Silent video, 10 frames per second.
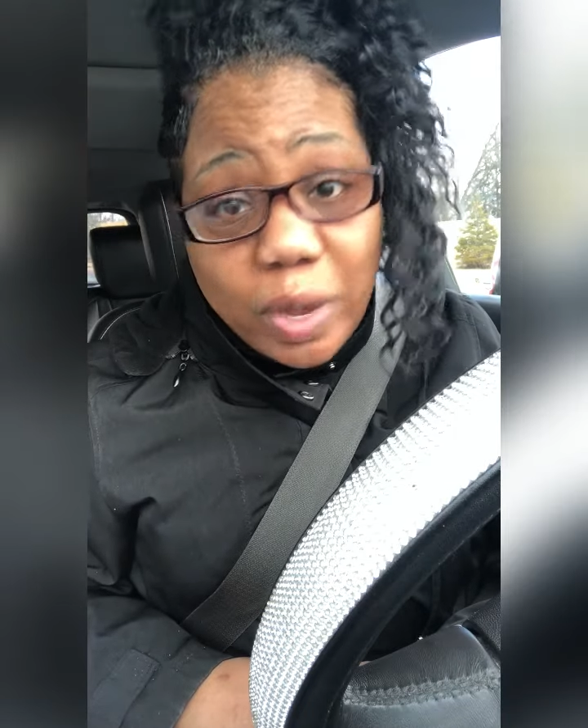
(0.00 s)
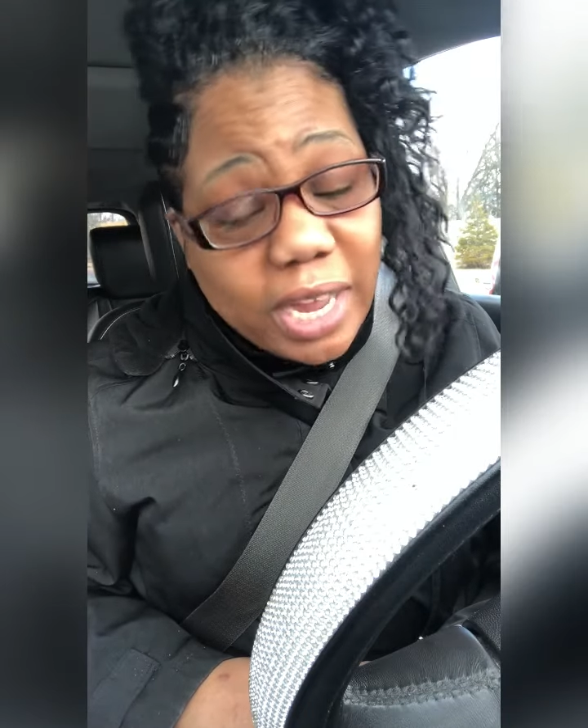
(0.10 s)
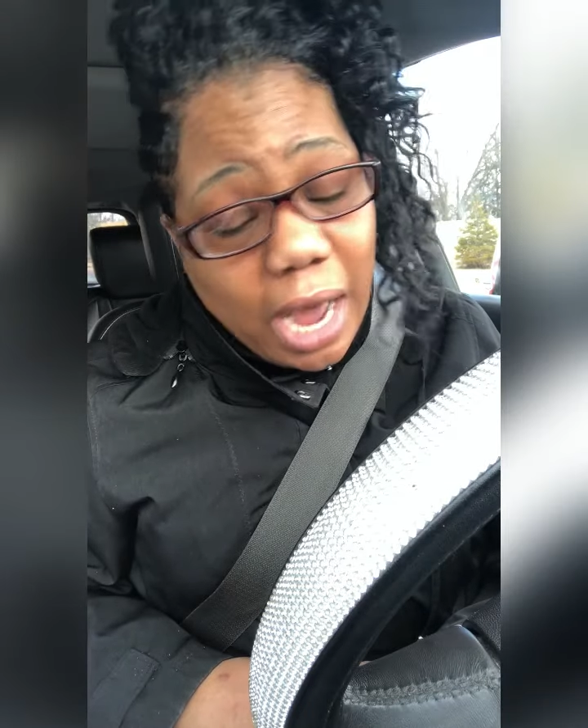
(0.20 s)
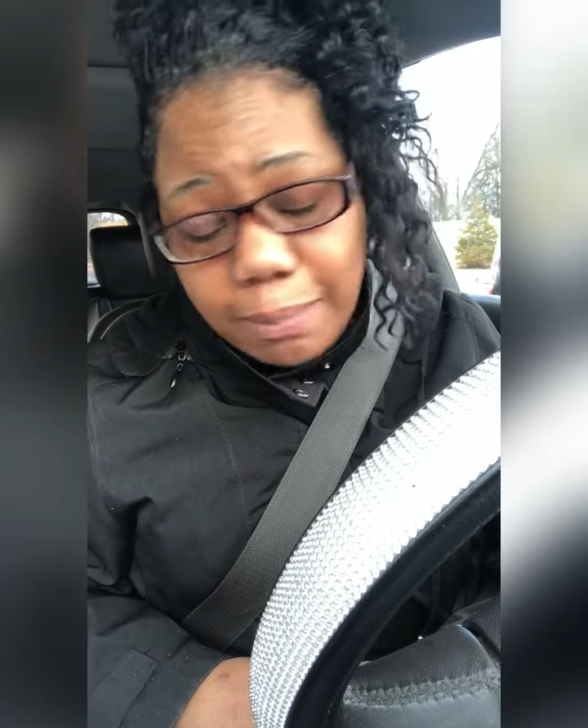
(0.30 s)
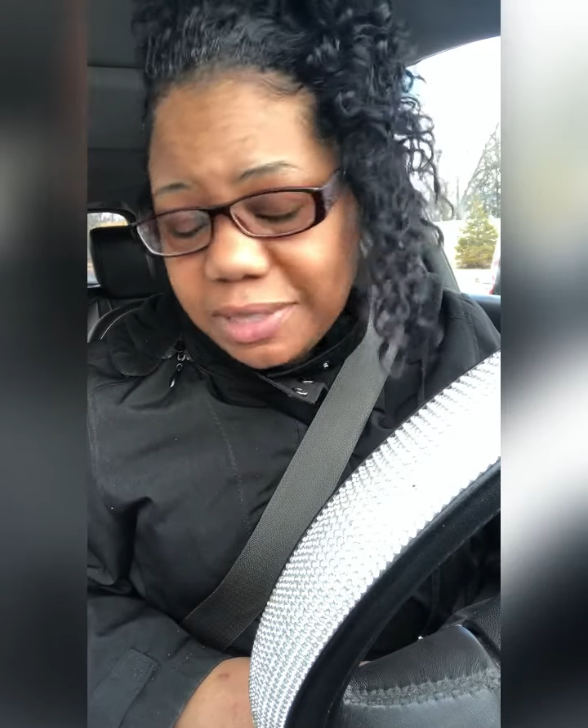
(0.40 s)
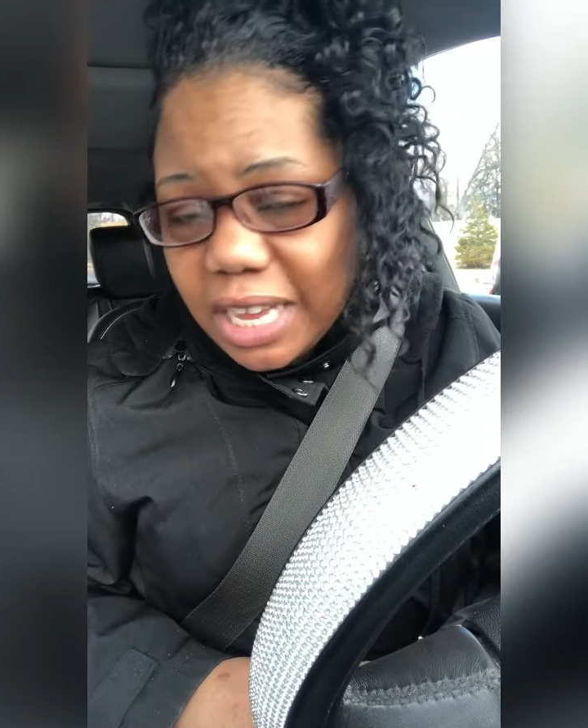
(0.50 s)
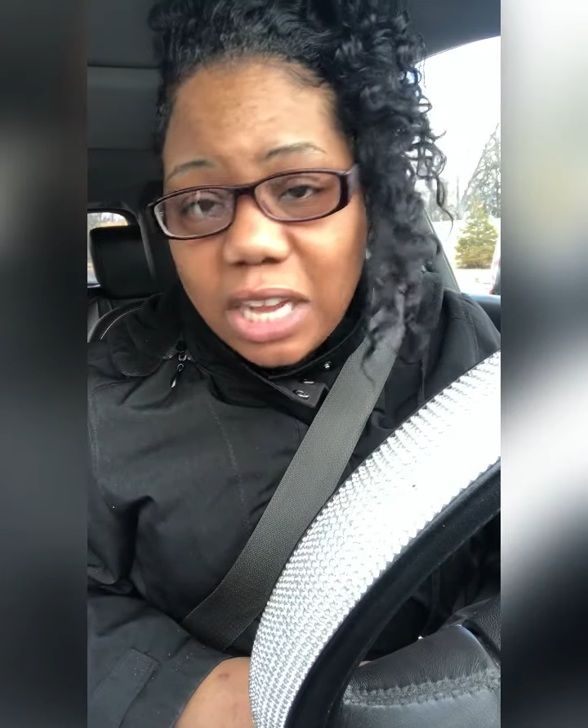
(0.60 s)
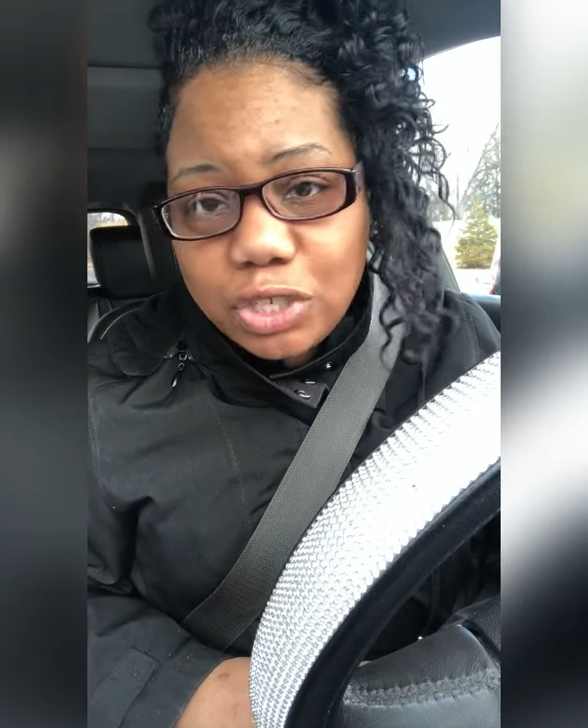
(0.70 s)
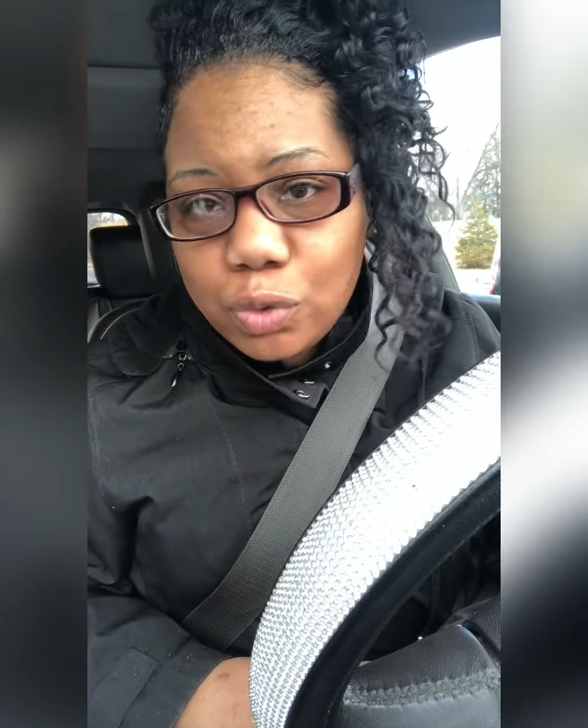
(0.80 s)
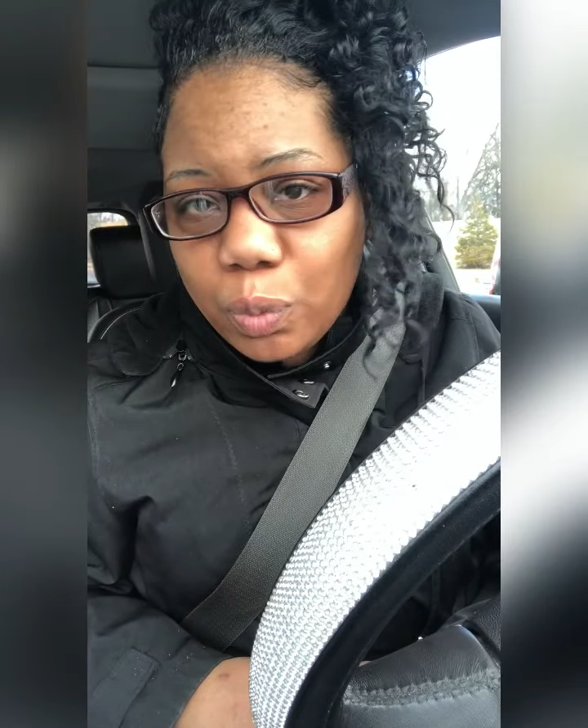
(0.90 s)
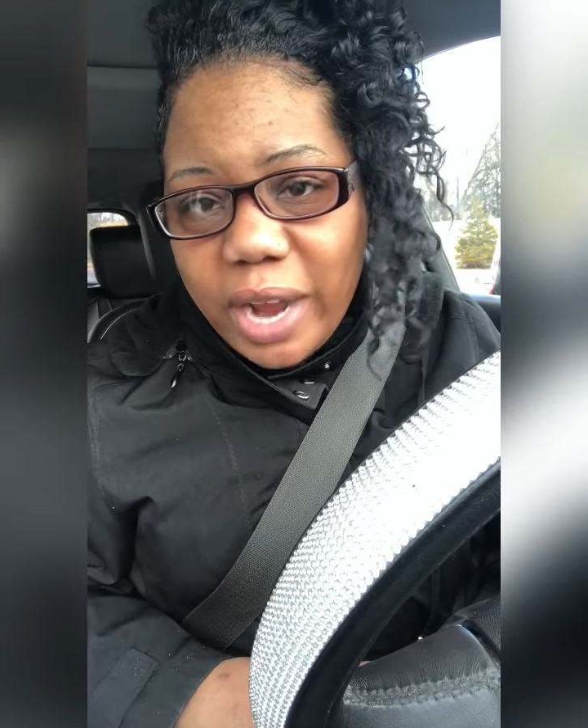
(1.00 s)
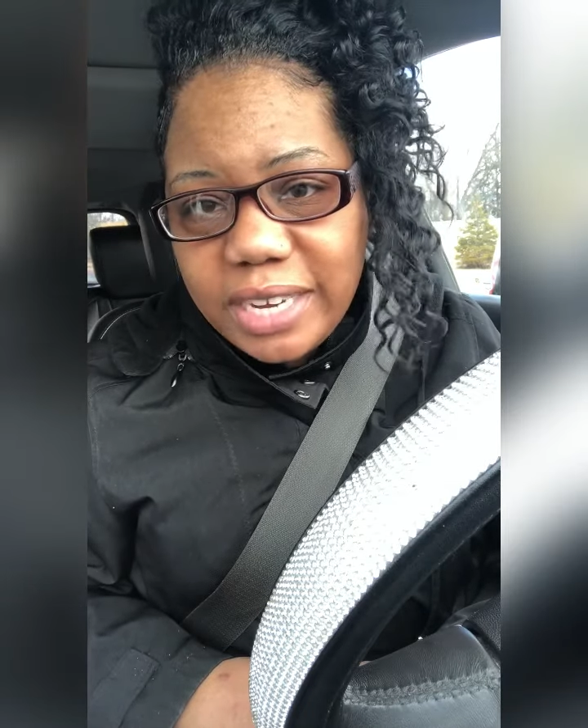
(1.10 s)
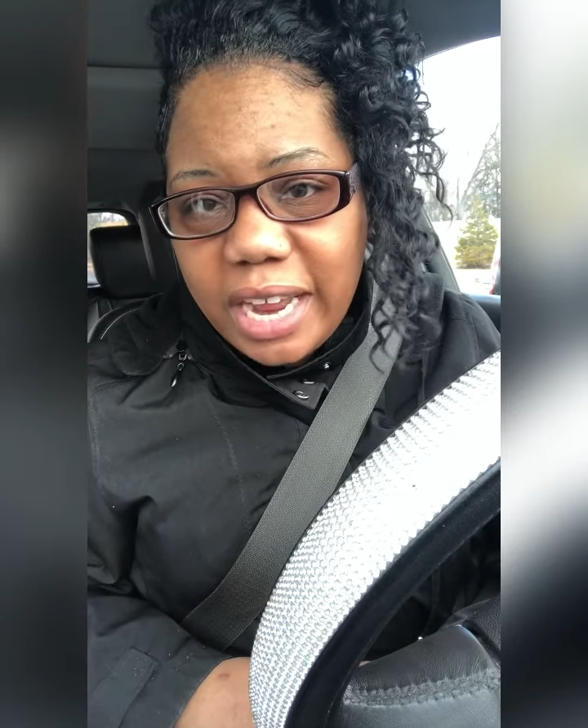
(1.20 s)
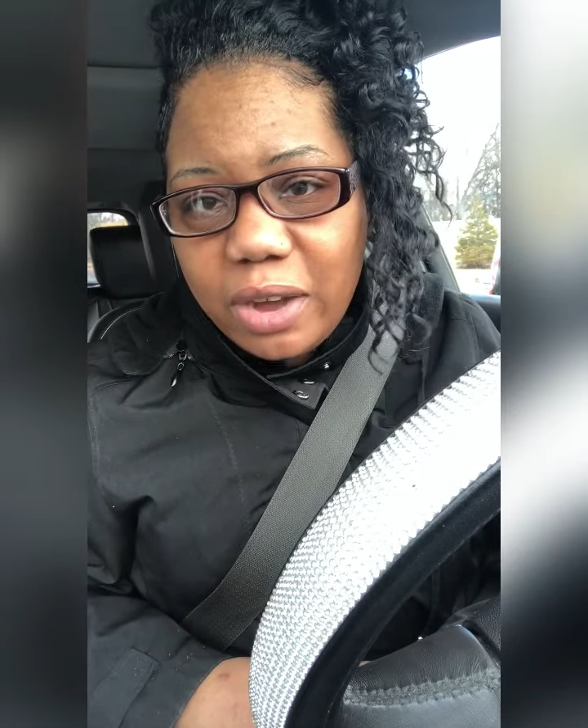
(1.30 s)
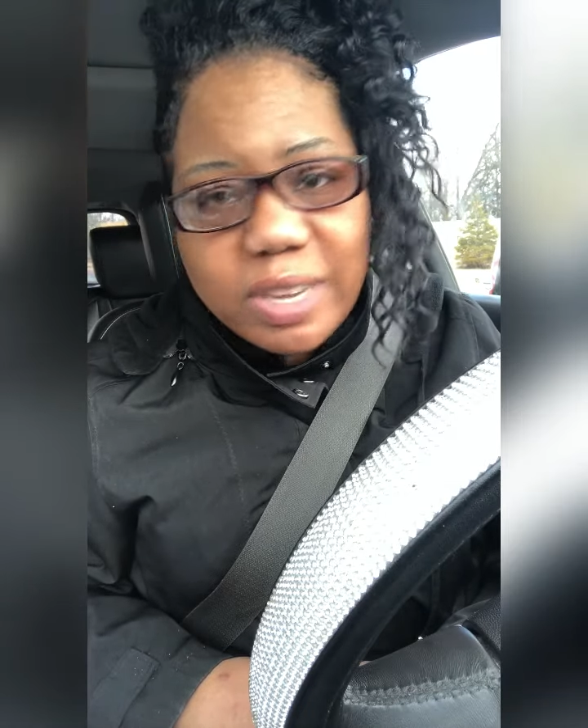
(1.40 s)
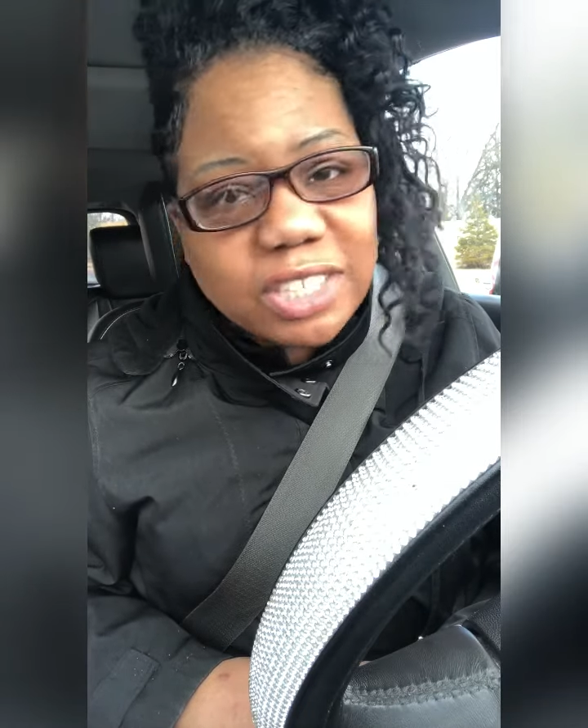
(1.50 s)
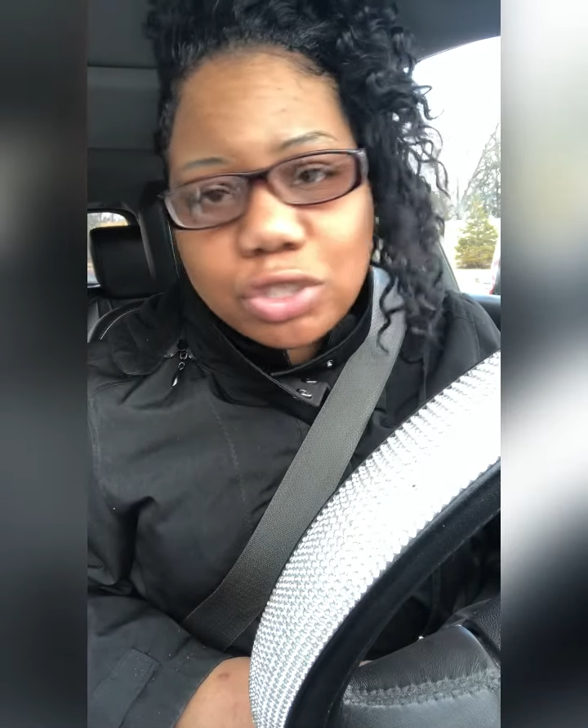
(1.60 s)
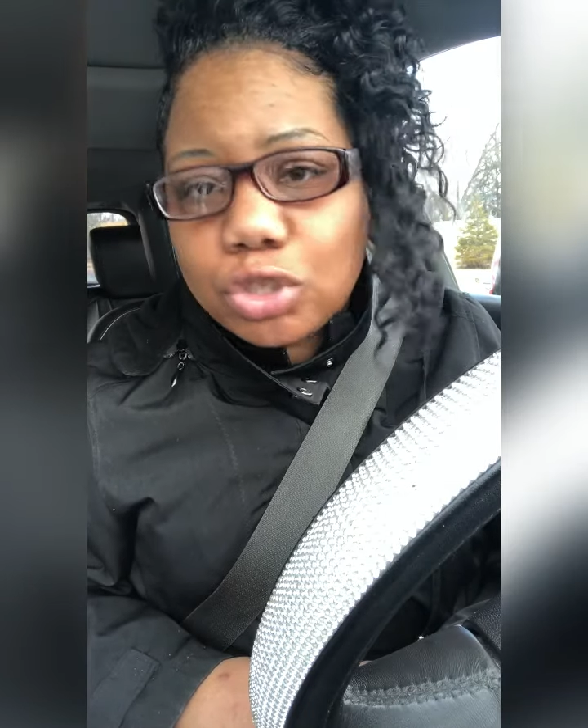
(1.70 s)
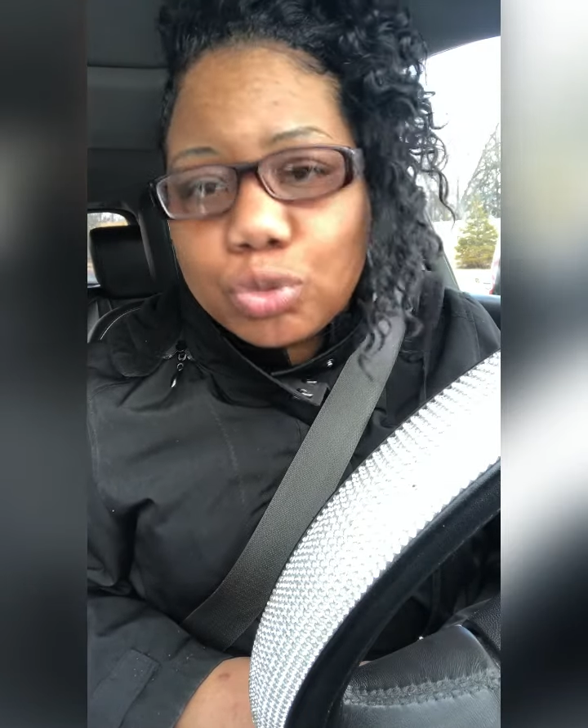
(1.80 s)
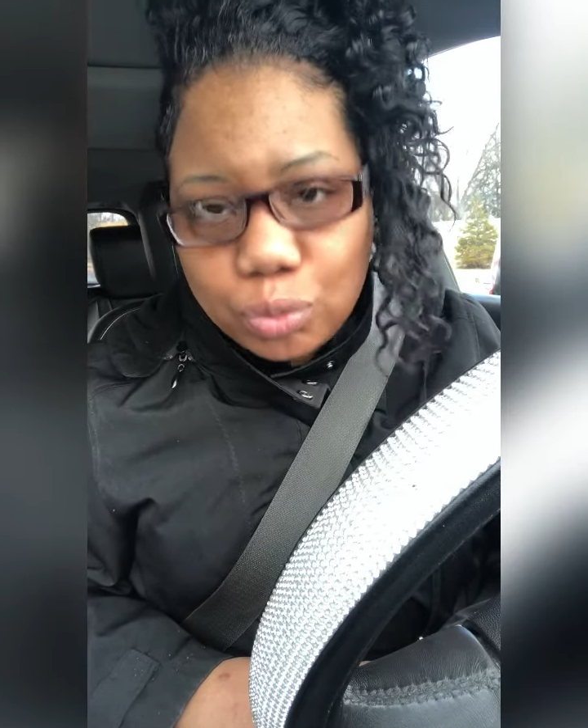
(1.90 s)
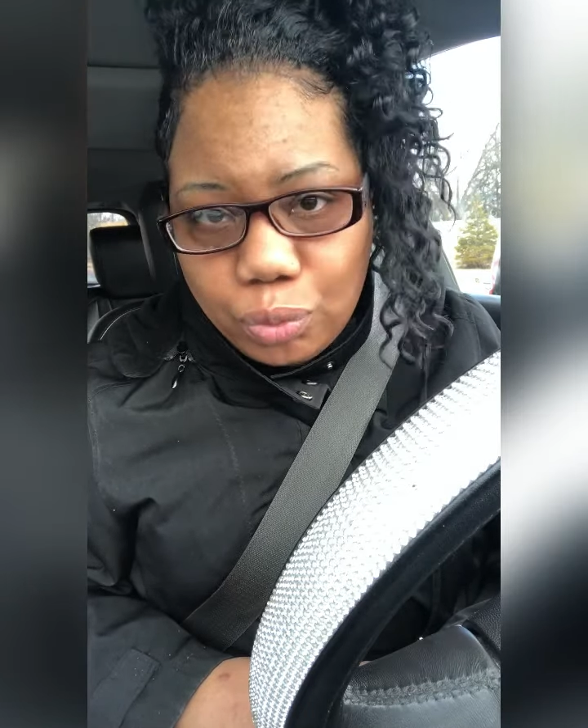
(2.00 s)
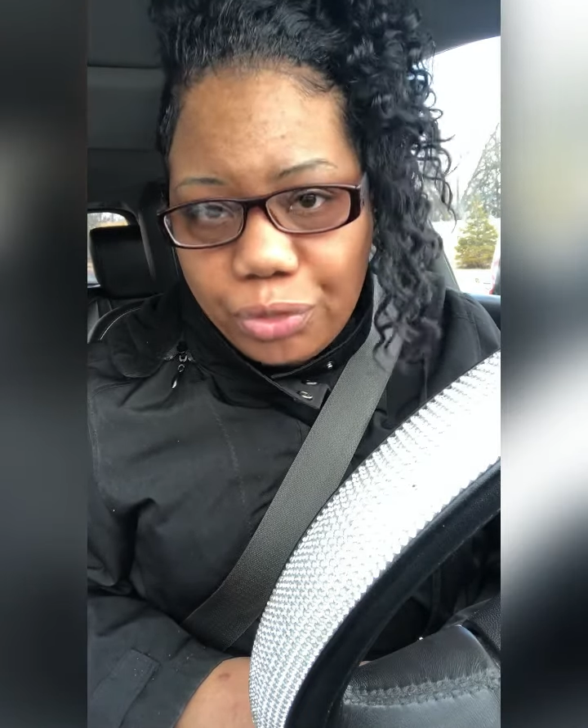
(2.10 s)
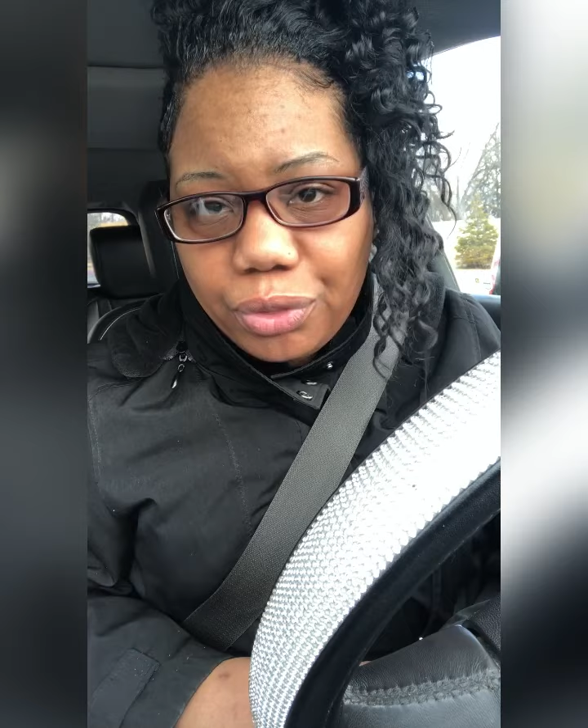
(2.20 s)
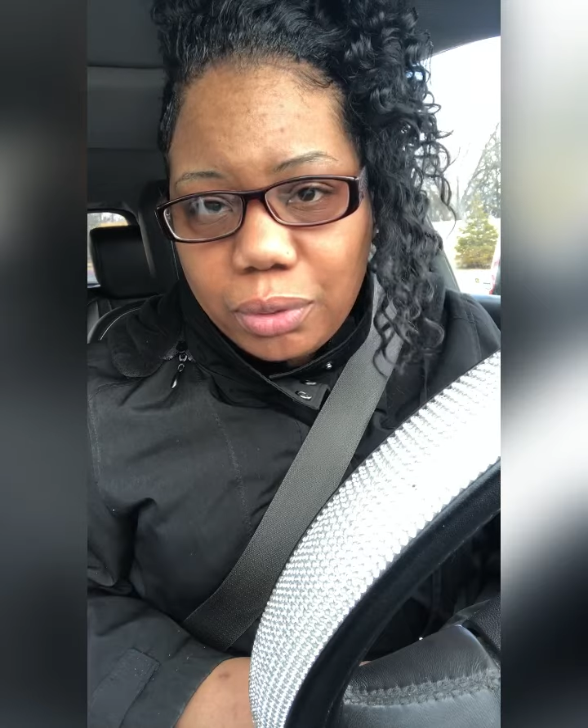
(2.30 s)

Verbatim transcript: and I'm telling you right now, it's the truth.